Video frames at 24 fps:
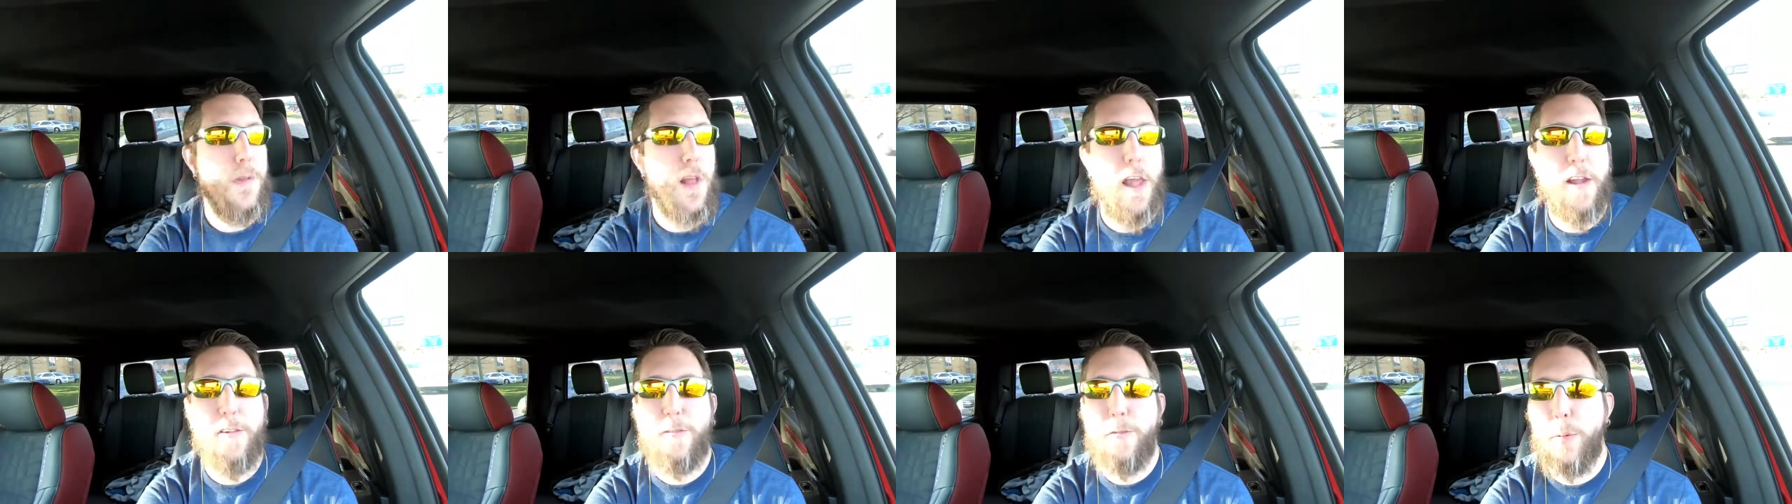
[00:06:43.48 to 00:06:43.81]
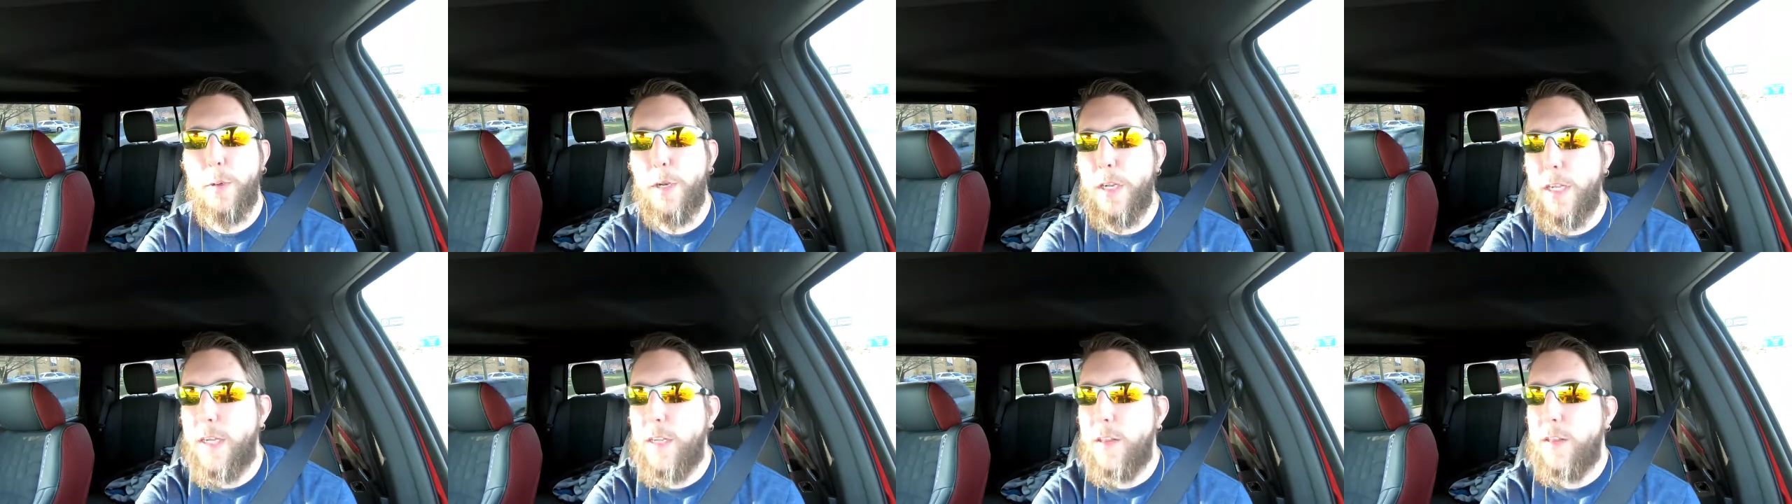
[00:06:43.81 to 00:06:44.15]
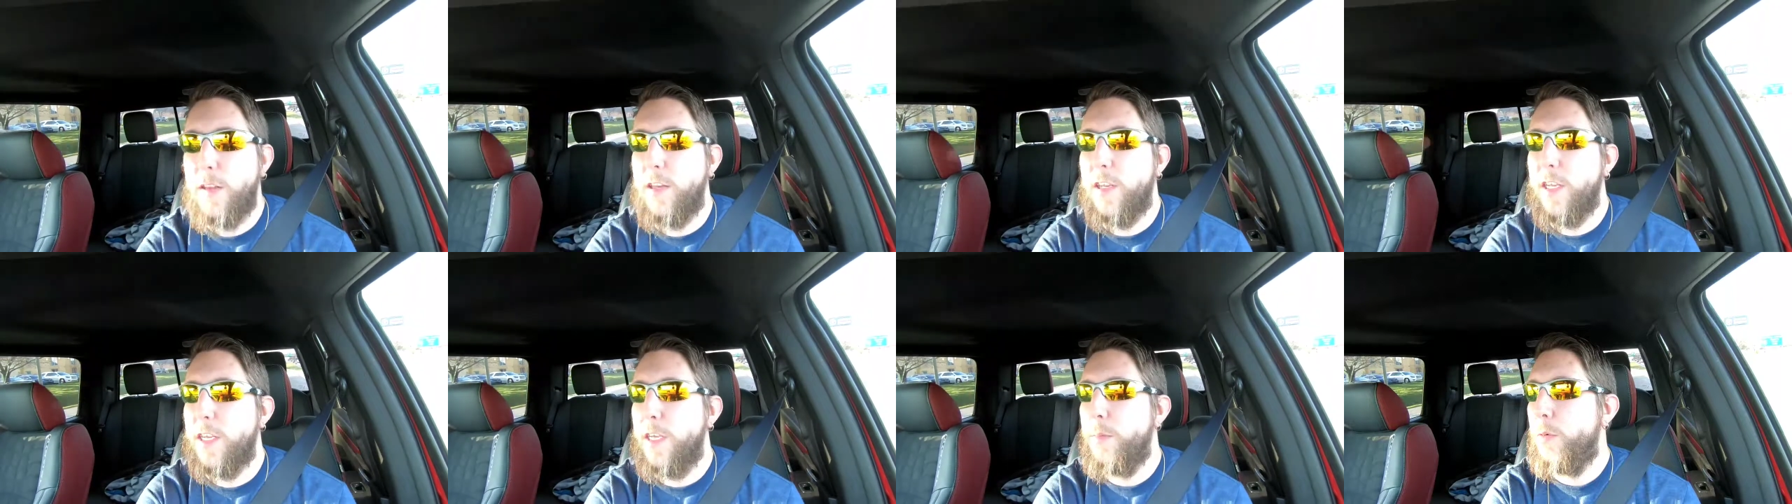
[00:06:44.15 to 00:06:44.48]
Everybody at
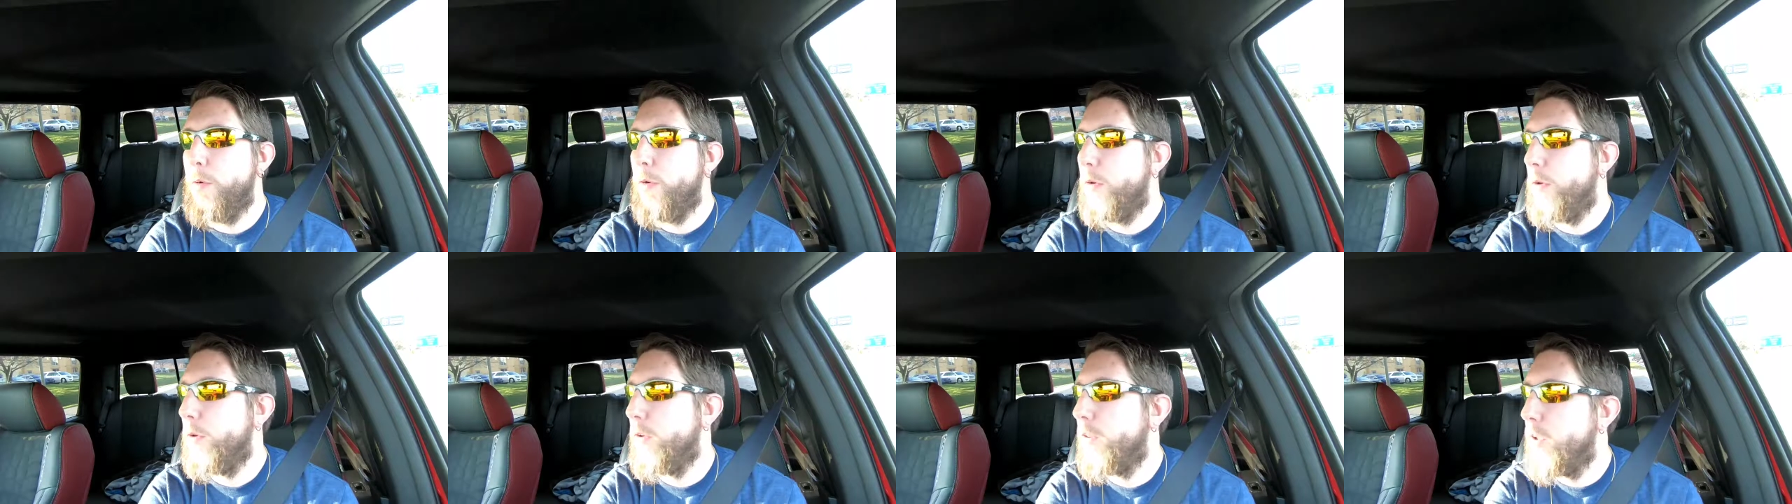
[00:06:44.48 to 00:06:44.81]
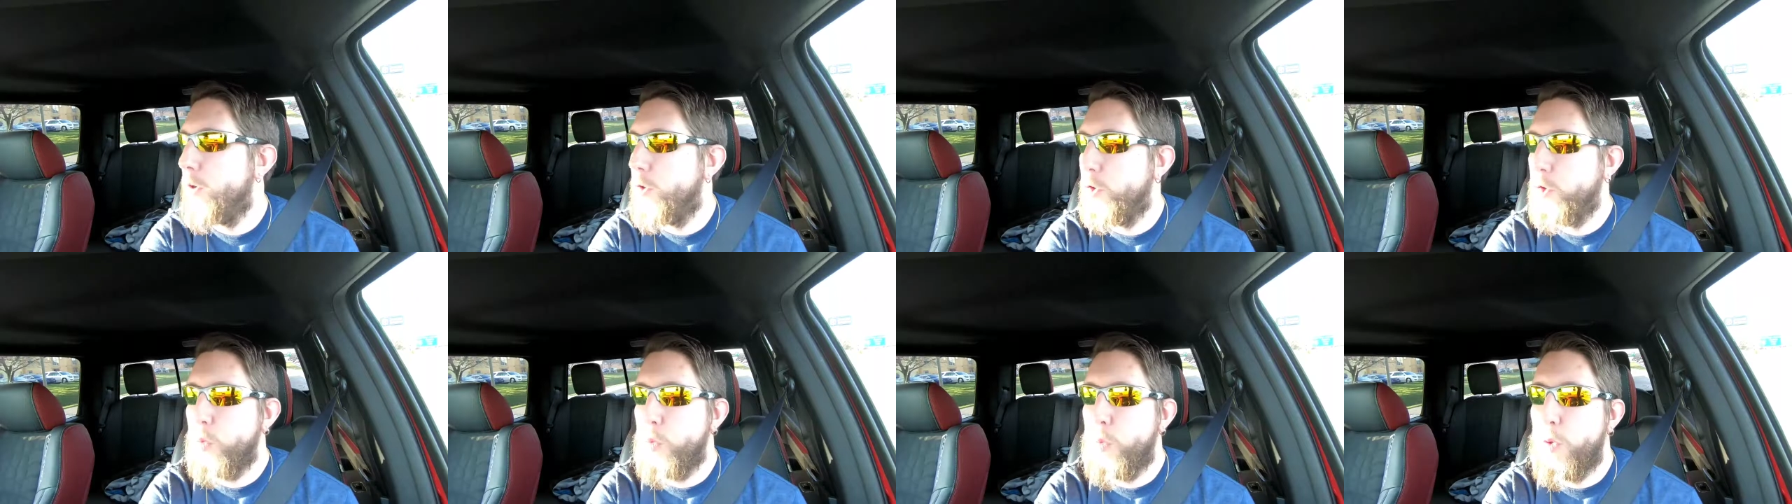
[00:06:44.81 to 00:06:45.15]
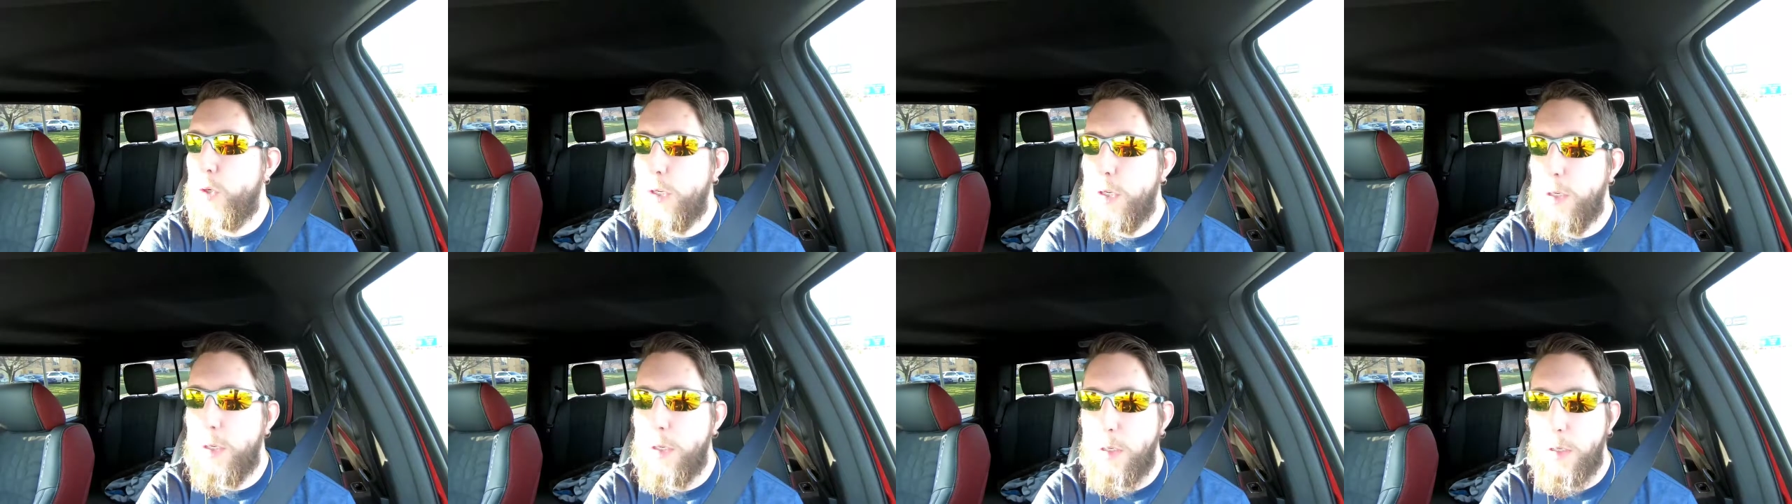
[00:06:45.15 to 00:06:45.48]
the table, there was
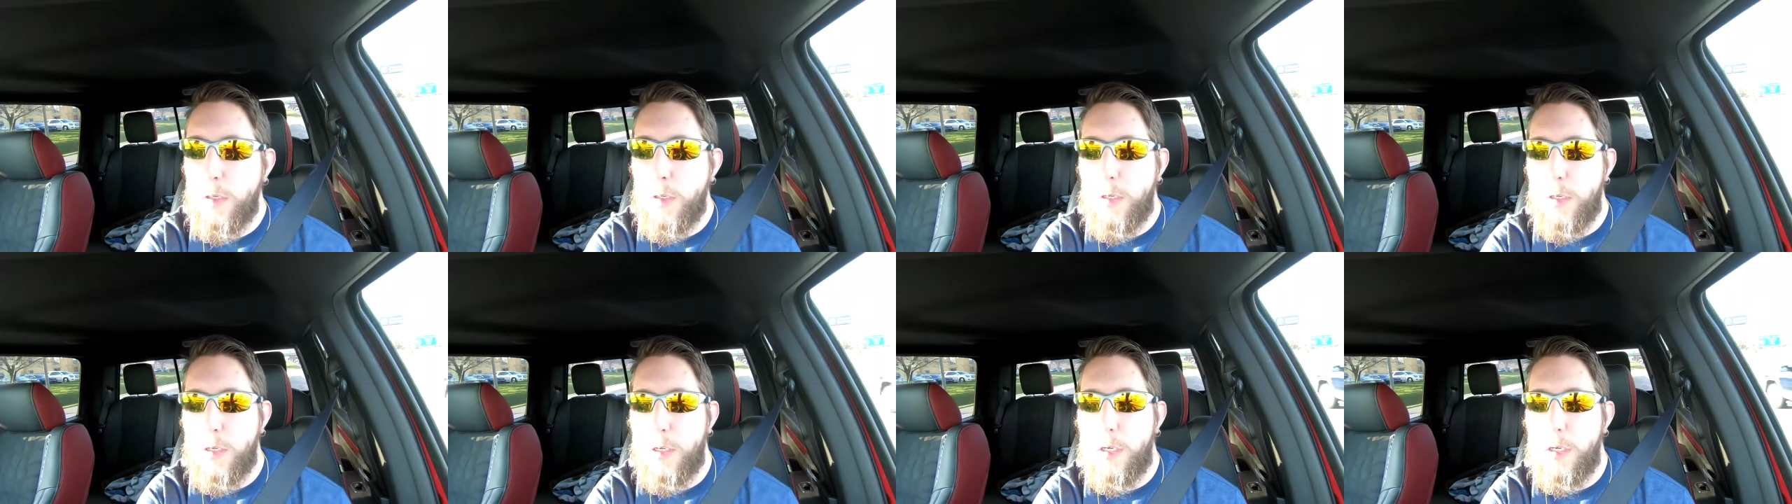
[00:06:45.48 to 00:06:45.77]
one